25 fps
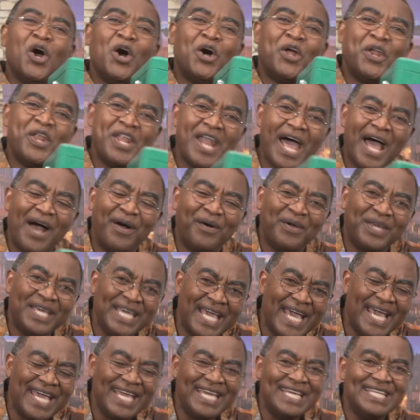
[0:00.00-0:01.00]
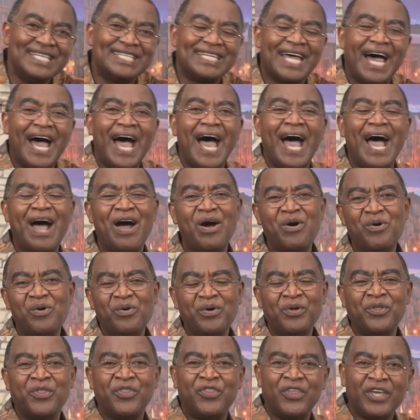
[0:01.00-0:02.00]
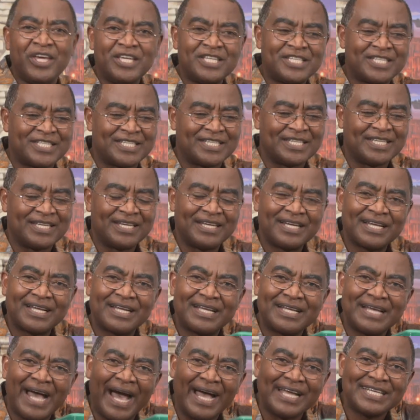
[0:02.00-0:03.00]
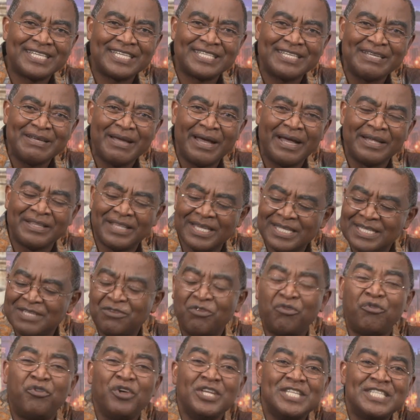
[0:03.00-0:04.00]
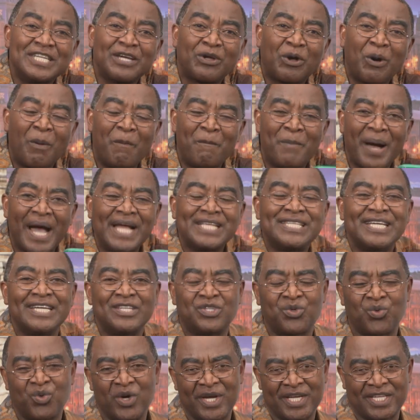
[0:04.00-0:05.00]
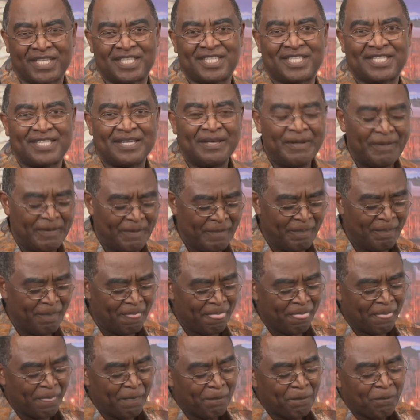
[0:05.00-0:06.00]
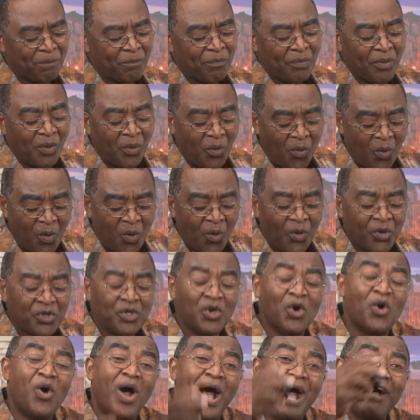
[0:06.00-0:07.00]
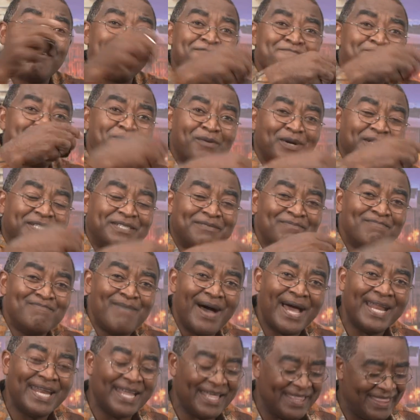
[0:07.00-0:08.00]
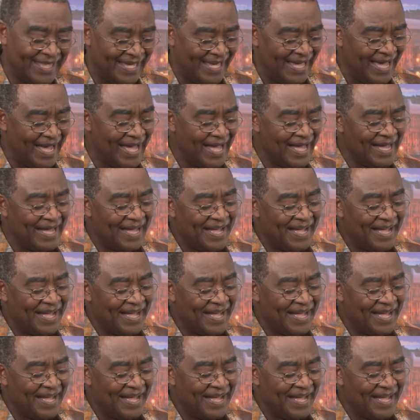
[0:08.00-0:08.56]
Now, here is how this physical budget works. You have put money there,